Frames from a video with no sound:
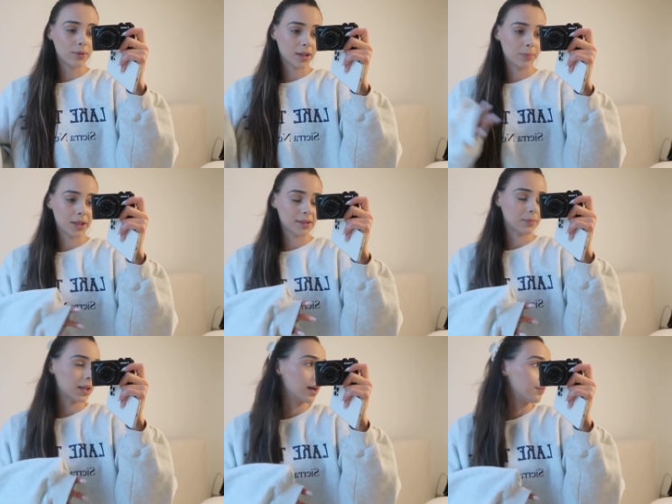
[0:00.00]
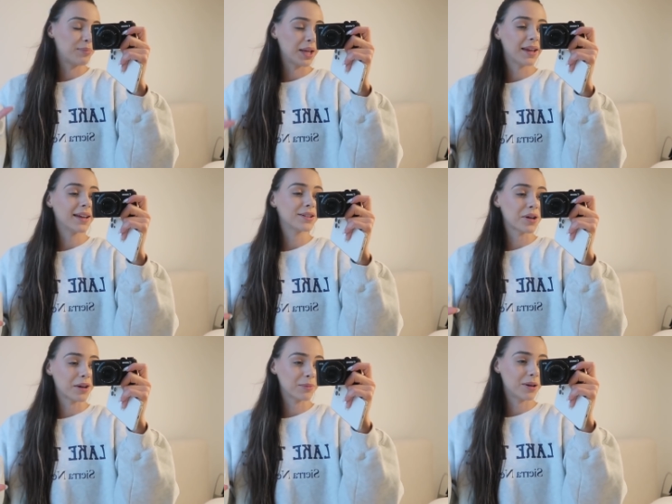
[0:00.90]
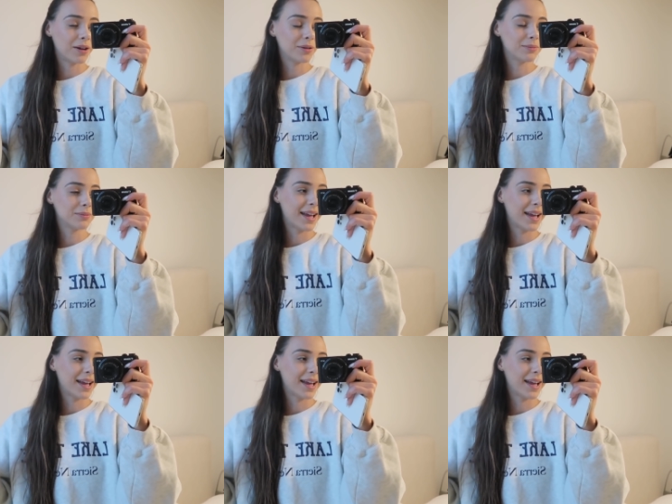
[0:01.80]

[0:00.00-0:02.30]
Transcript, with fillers: We're gonna pick something up. Being a dog mom